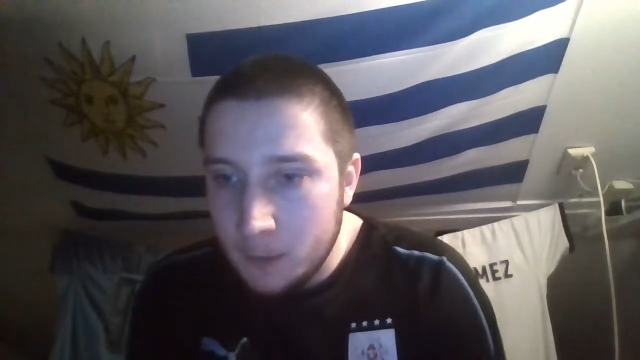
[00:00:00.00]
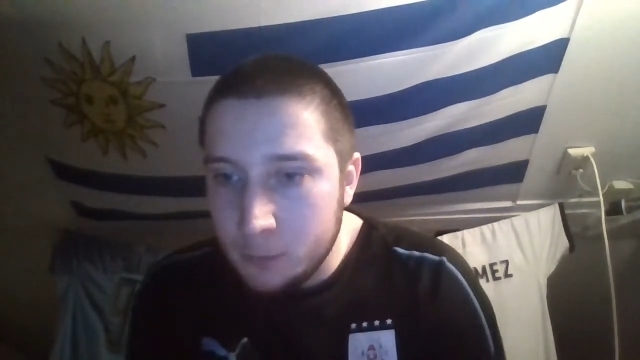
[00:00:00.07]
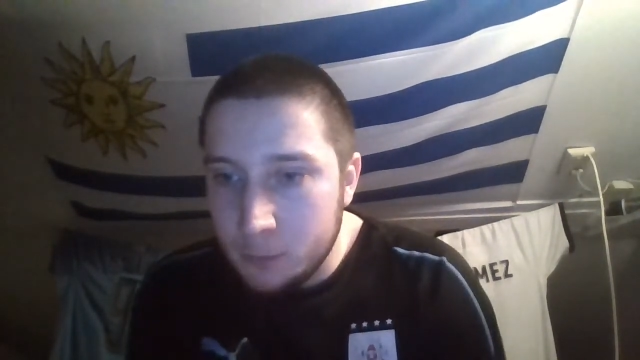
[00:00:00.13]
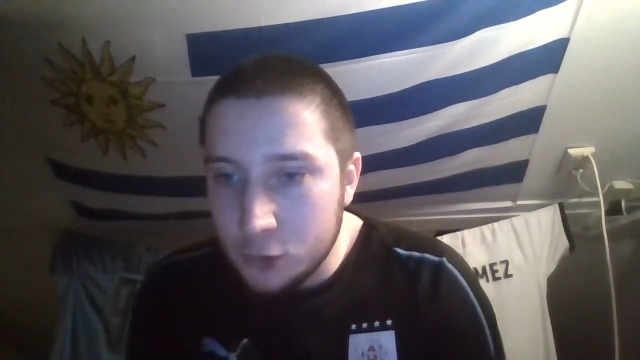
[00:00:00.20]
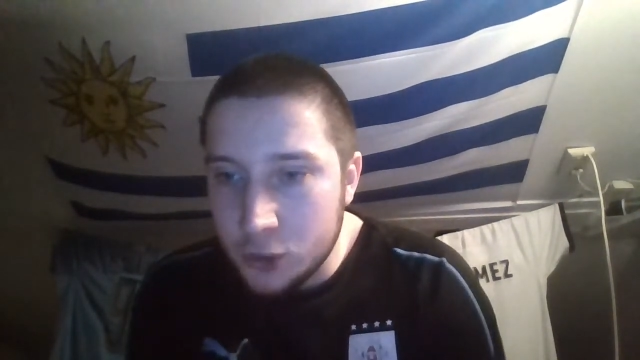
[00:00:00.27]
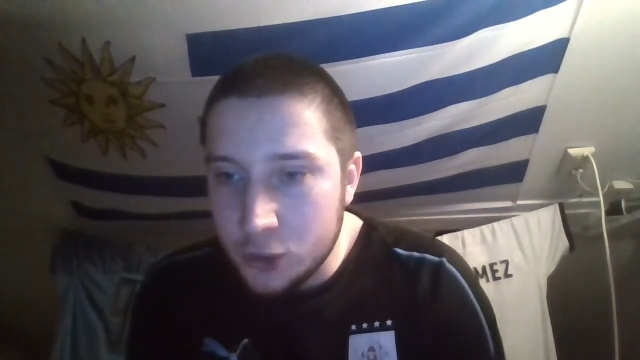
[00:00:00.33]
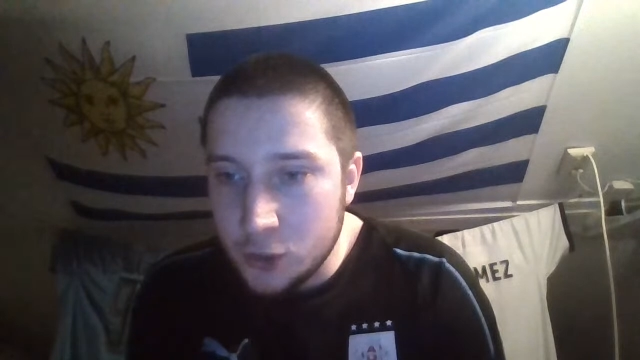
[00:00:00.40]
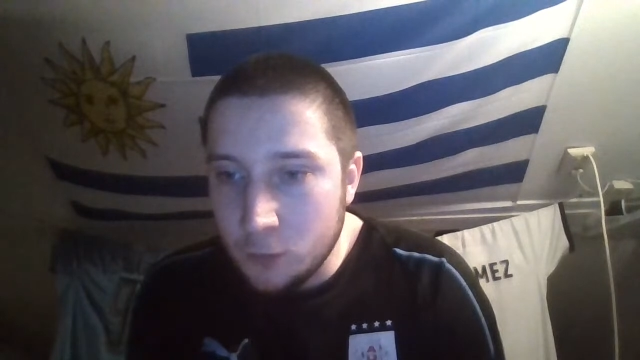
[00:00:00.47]

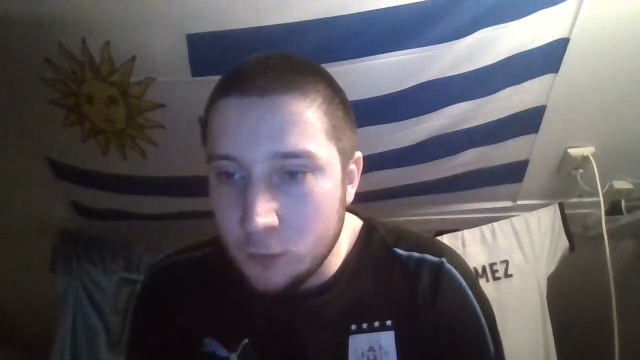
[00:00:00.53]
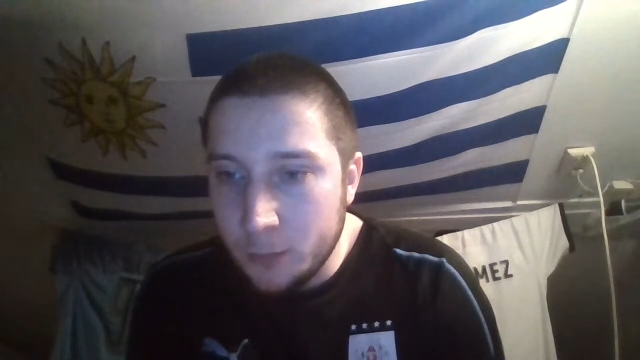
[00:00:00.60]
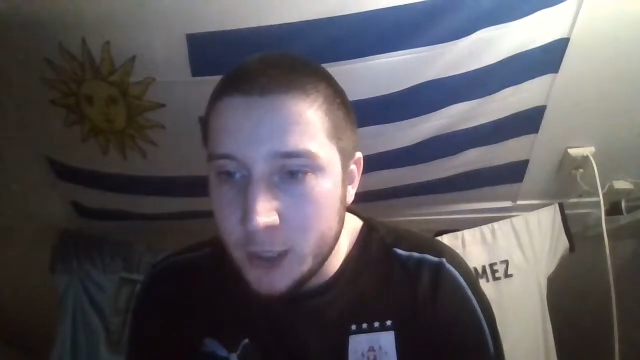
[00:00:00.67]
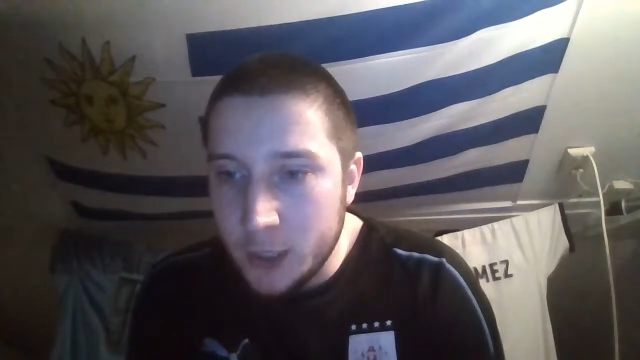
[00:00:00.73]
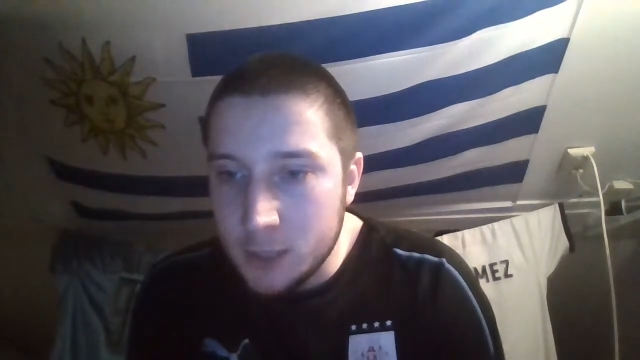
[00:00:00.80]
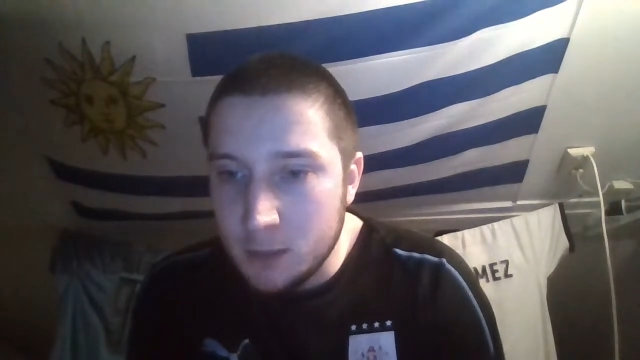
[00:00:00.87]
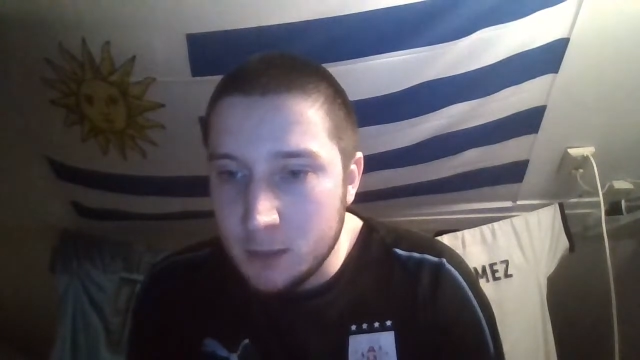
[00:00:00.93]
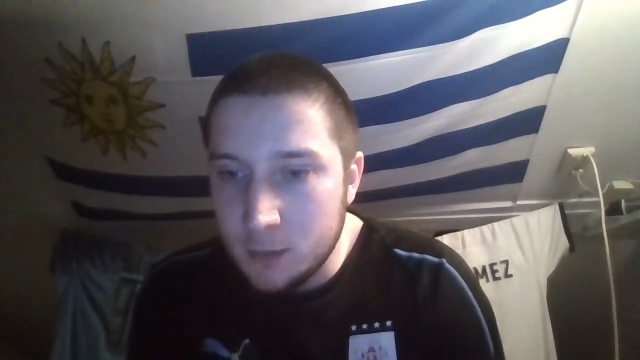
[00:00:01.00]
Positional
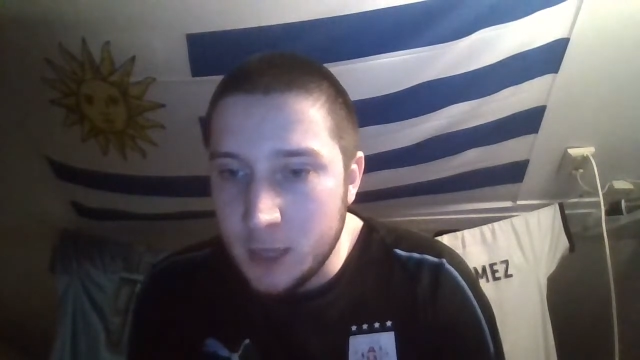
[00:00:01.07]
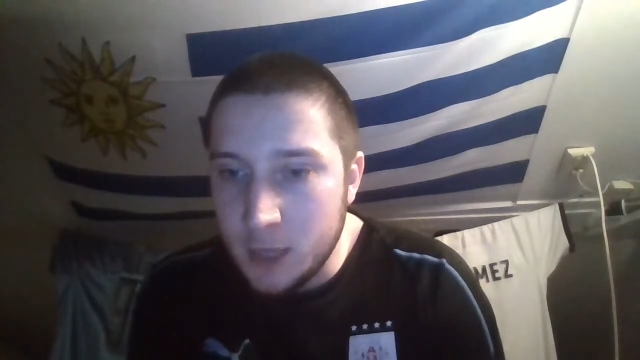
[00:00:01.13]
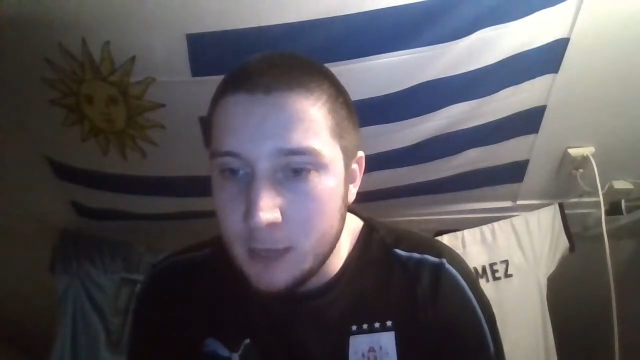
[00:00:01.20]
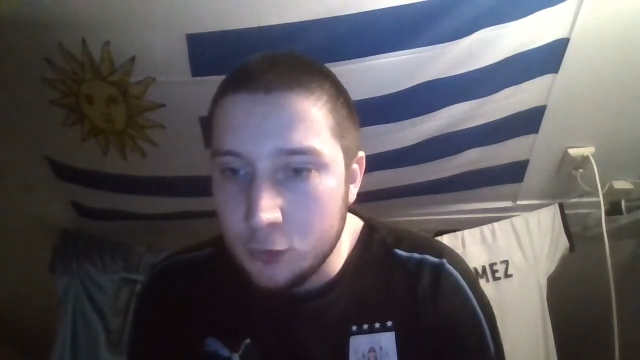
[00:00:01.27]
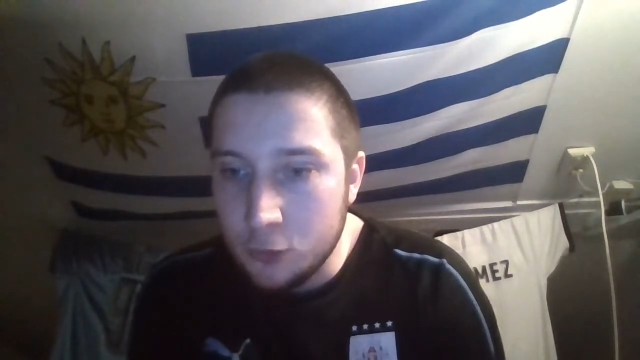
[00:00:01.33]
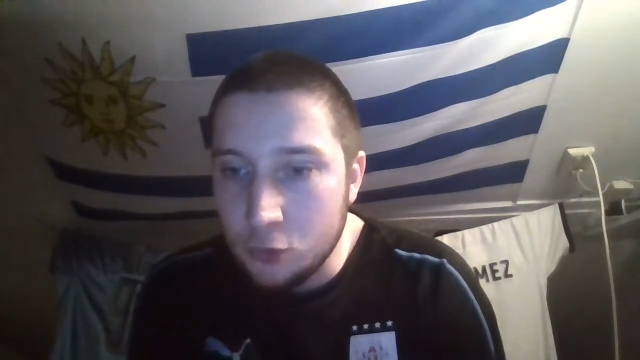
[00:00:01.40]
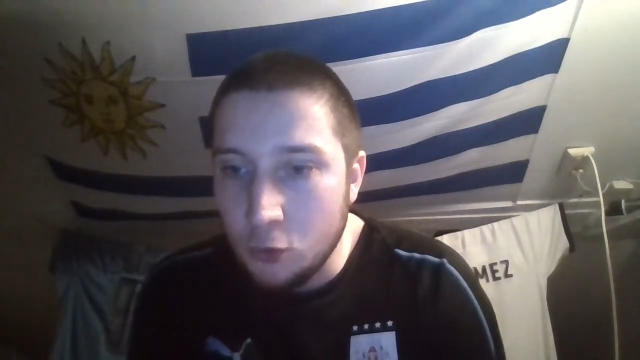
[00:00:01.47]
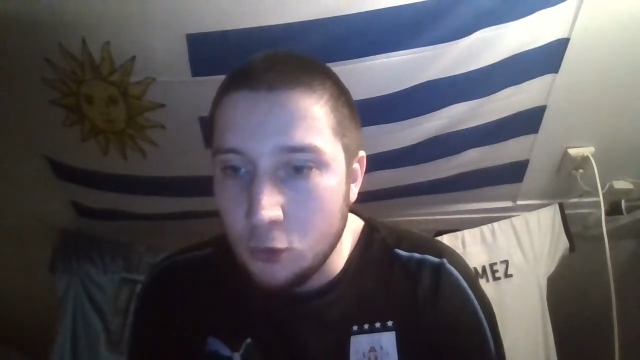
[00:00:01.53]
players must be
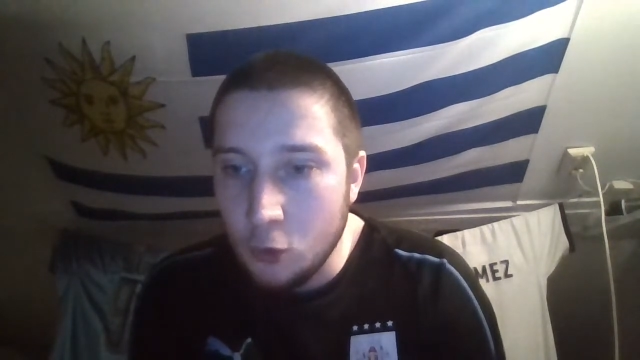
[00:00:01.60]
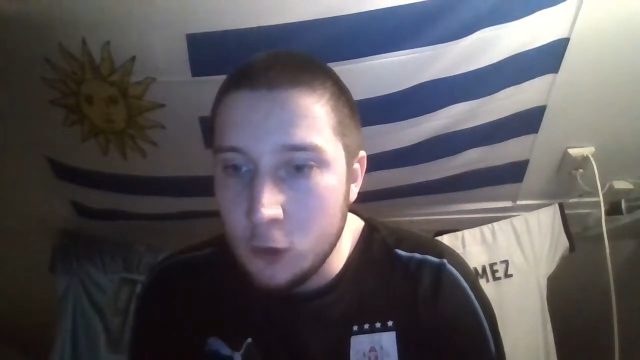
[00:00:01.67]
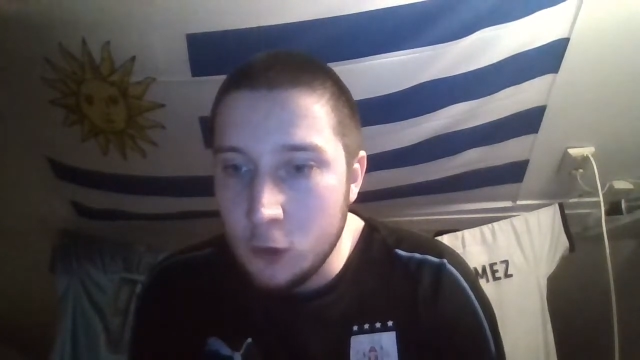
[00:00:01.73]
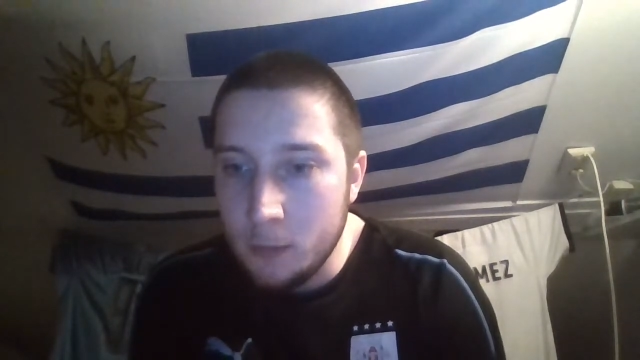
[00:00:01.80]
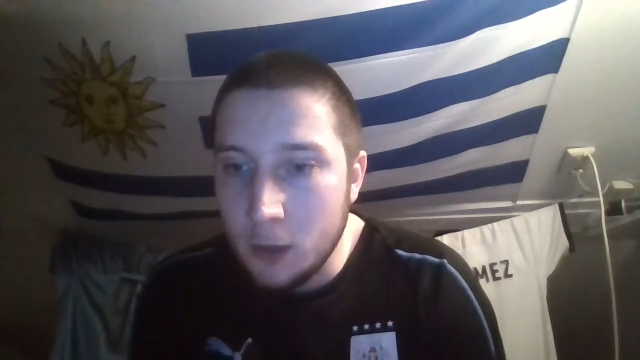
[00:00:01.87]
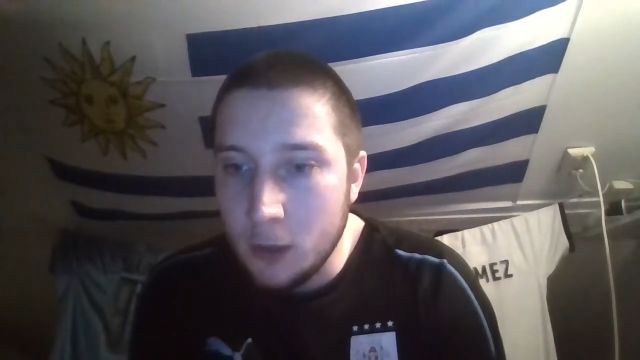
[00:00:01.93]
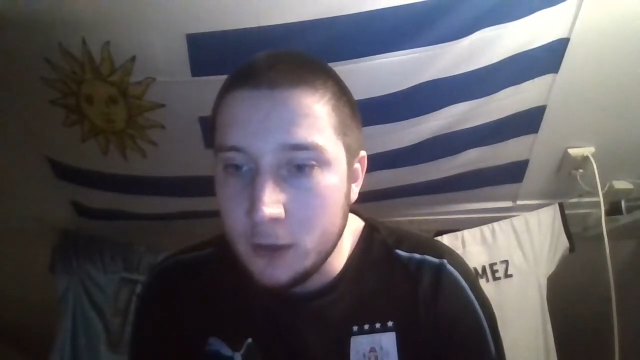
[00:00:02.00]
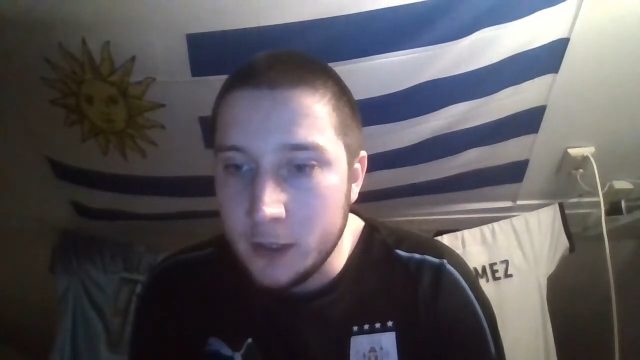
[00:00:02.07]
able to hold the
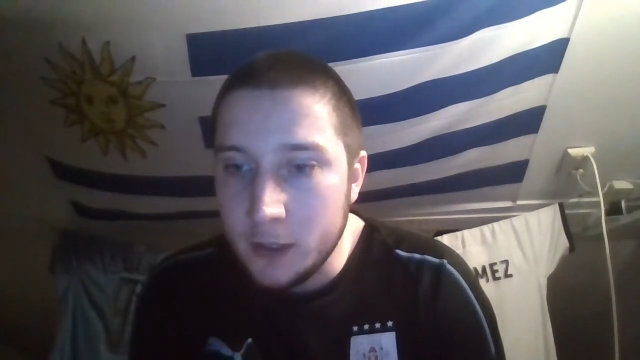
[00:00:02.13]
ball,